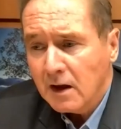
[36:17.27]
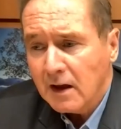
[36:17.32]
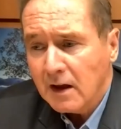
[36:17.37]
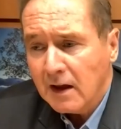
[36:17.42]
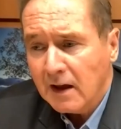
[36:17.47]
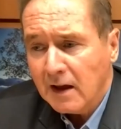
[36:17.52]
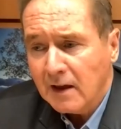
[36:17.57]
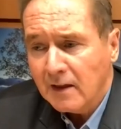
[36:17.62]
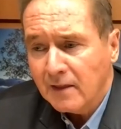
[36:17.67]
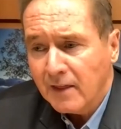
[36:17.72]

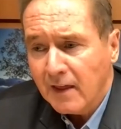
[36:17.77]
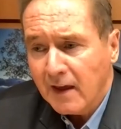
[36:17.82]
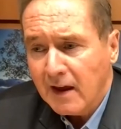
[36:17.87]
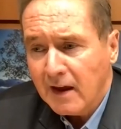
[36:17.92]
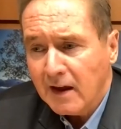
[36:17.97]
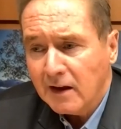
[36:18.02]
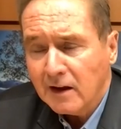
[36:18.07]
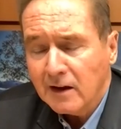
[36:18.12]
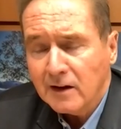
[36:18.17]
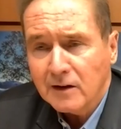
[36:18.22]
and
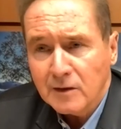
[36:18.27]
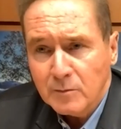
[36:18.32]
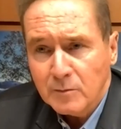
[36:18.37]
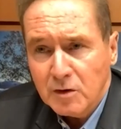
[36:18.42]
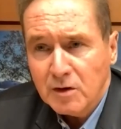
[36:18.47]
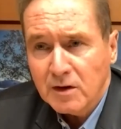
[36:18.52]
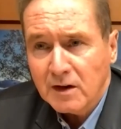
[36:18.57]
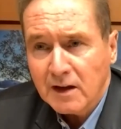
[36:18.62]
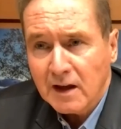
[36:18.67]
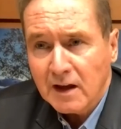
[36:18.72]
they can
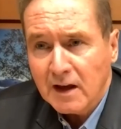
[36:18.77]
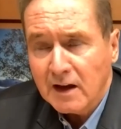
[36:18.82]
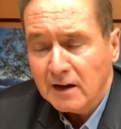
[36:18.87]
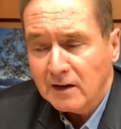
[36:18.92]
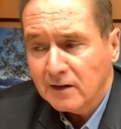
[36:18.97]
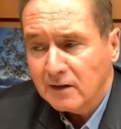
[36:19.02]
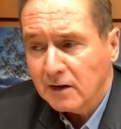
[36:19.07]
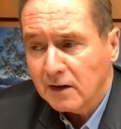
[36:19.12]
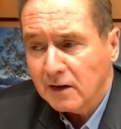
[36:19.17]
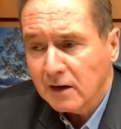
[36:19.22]
communicate